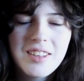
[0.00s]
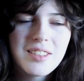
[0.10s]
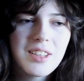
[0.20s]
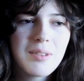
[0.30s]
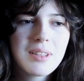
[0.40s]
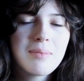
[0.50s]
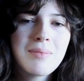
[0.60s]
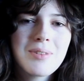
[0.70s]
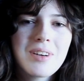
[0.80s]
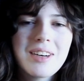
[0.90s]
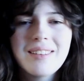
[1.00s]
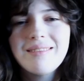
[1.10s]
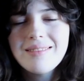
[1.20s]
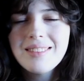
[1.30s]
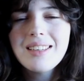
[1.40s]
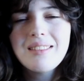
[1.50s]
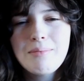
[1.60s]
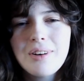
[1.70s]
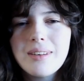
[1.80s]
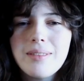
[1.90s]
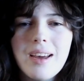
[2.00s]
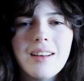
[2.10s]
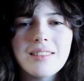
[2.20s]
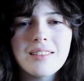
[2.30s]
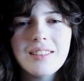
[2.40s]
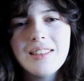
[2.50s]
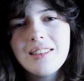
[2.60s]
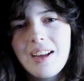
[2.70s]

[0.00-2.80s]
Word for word: So it's more it's more 2000s. It's